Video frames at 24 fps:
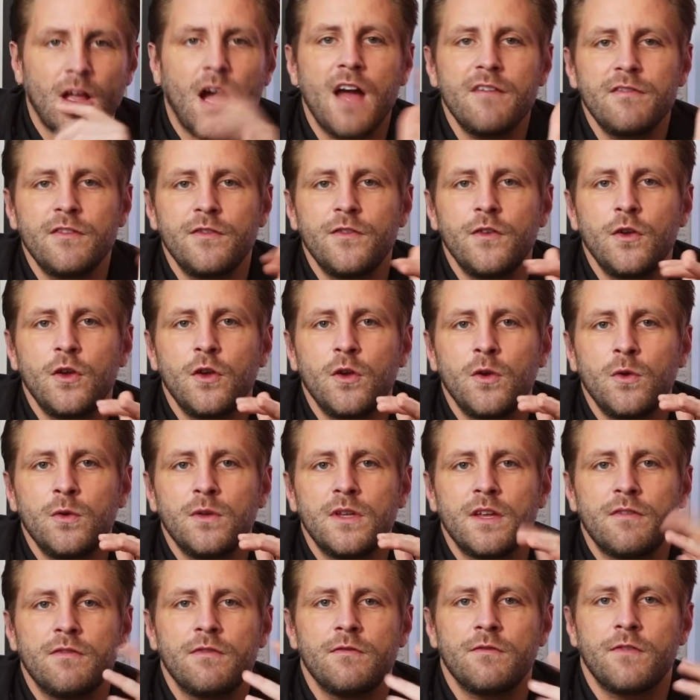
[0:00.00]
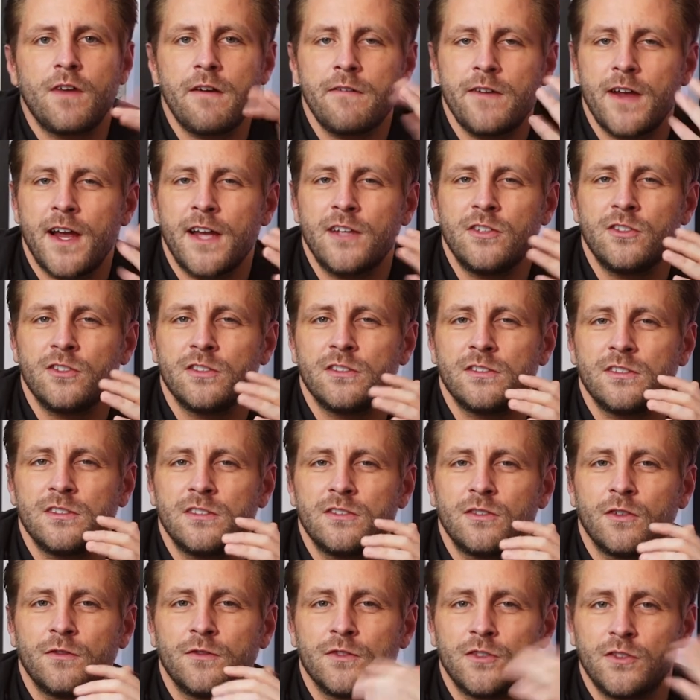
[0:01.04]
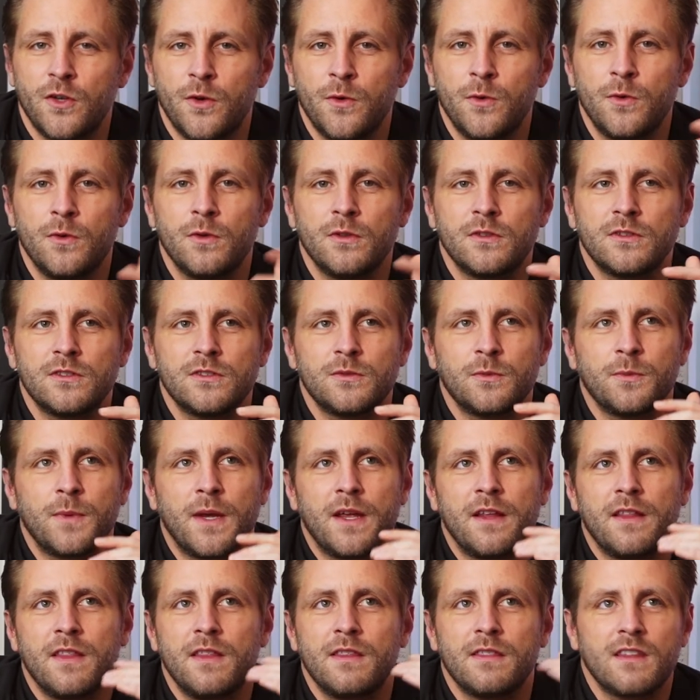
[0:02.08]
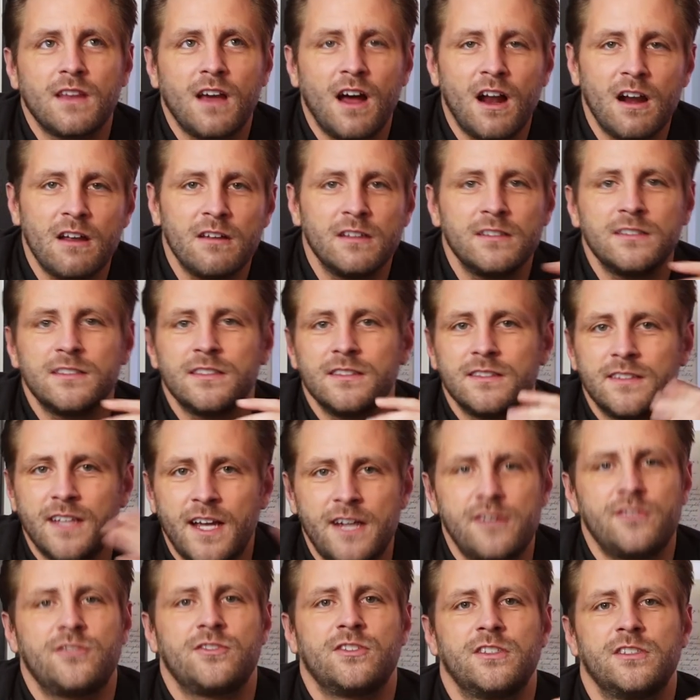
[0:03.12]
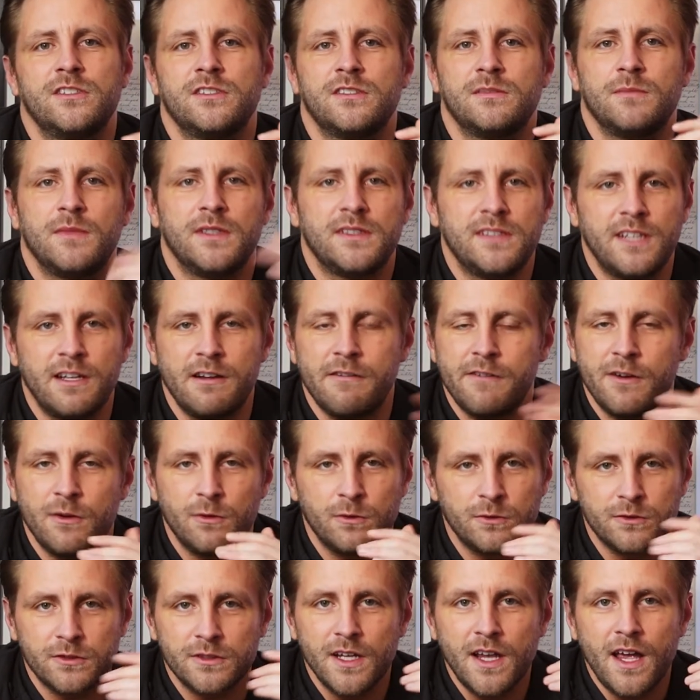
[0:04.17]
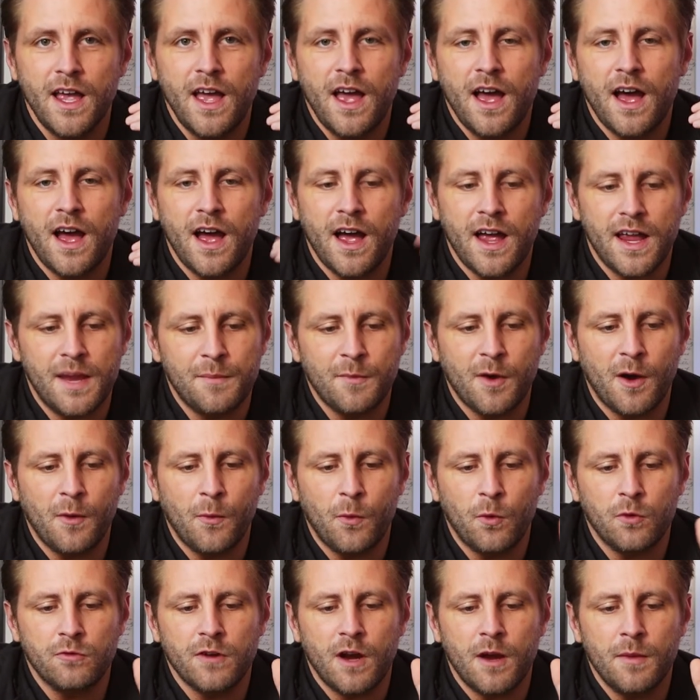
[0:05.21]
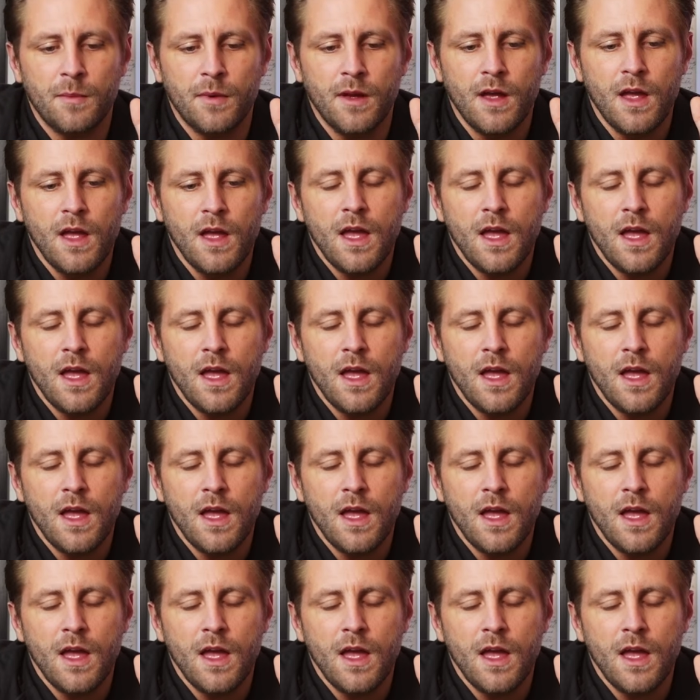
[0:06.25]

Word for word: I have a few different variations of suits with colours and textures and materials uh, in my wardrobe.